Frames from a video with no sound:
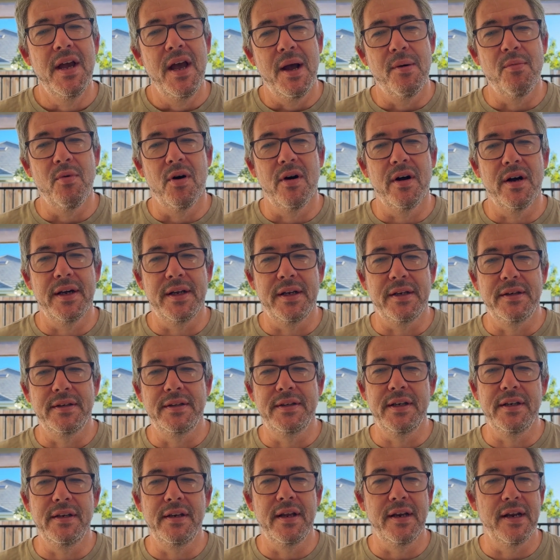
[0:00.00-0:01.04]
and while I
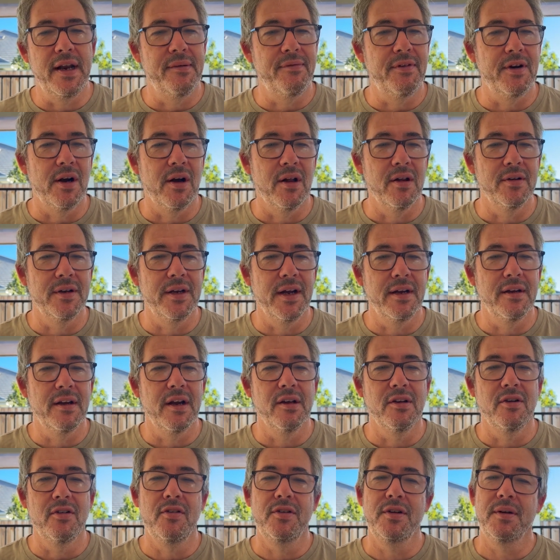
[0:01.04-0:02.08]
didn't hit every holiday, I
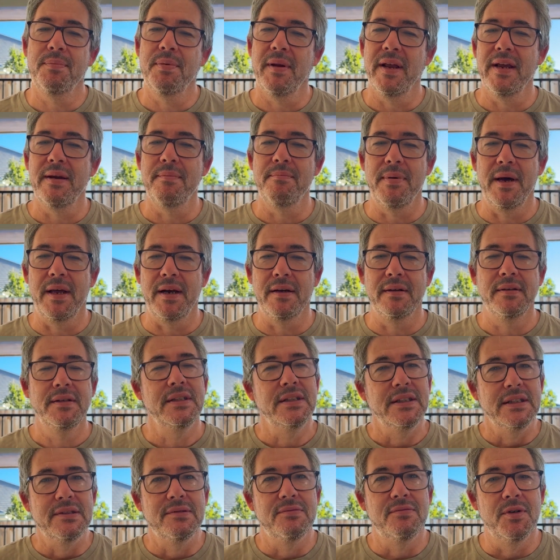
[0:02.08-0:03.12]
learned to plan better
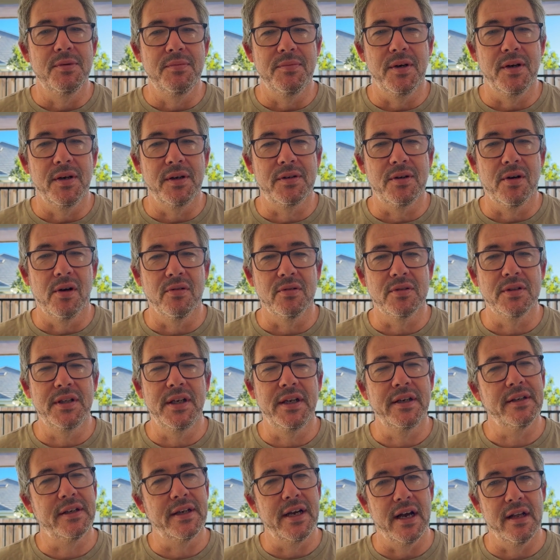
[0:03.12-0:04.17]
with my
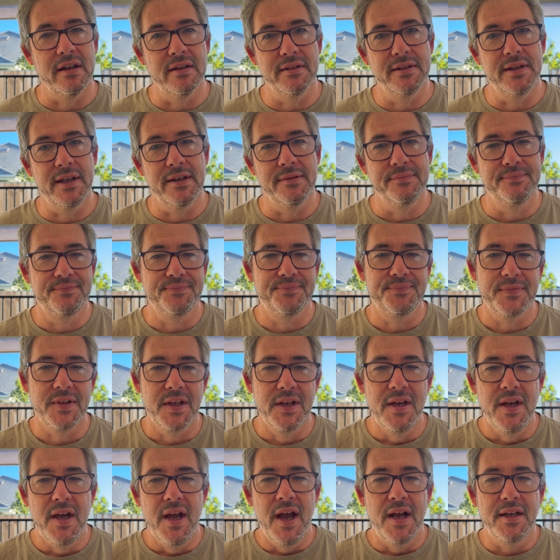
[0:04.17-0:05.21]
content calendar.
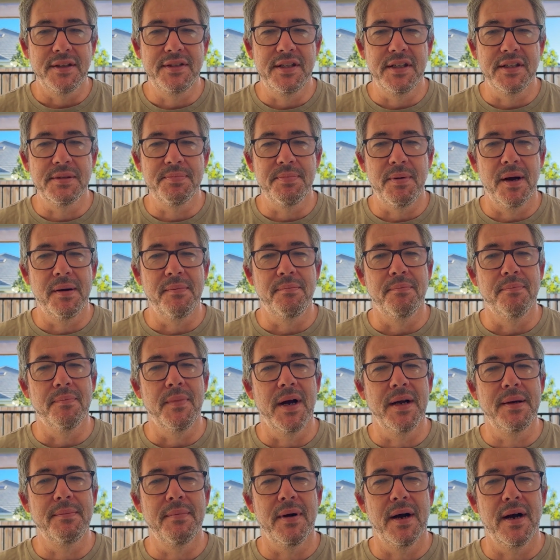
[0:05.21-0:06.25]
And since my
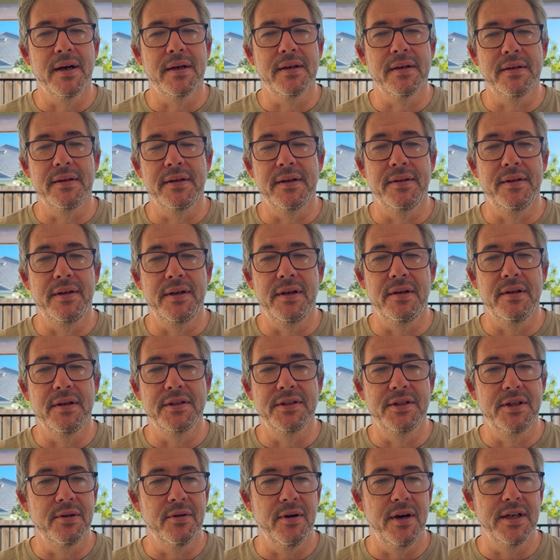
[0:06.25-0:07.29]
main market
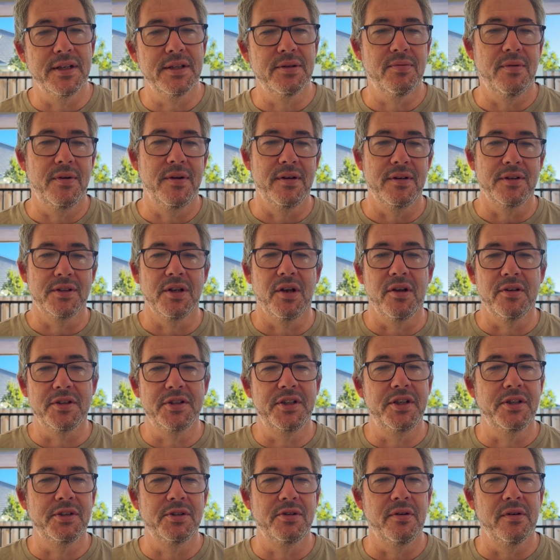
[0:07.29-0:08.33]
is the US, where there's a lot of
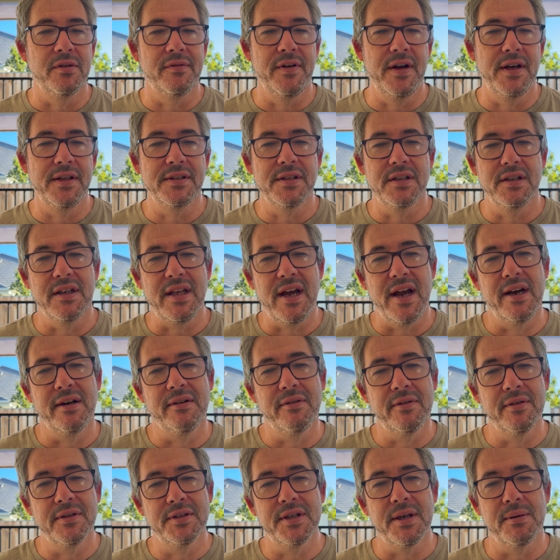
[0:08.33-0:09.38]
seasonal events,
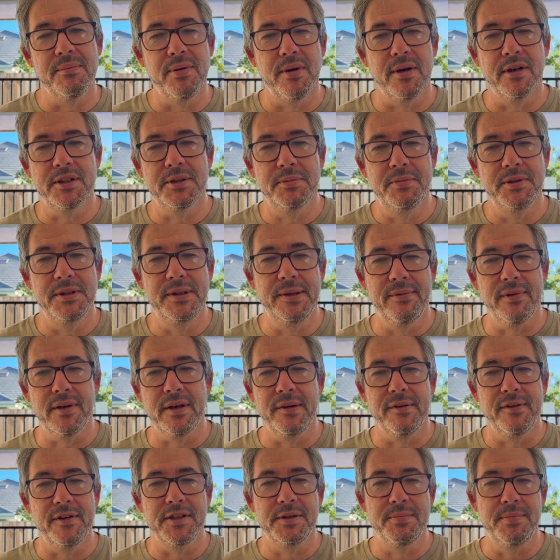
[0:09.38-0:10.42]
tailoring some products
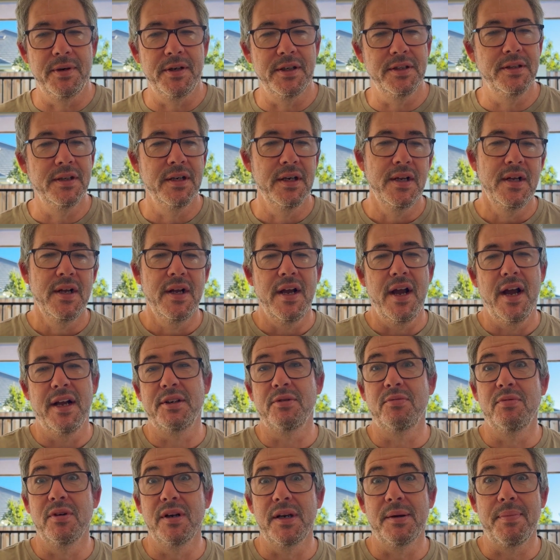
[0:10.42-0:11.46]
specifically to those periods has
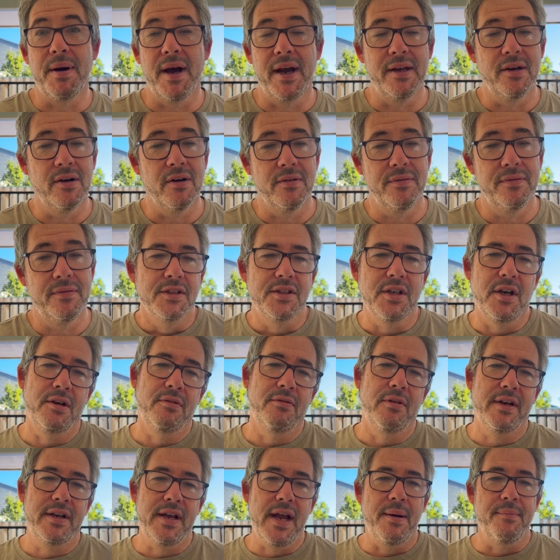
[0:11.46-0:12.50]
really paid off. So to
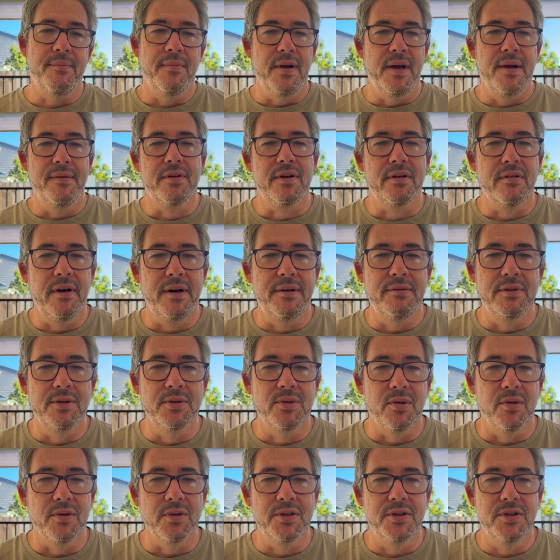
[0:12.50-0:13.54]
recap, evergreen
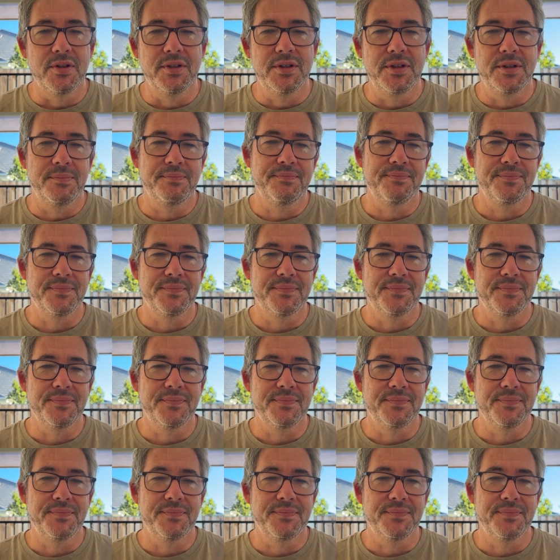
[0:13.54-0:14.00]
resources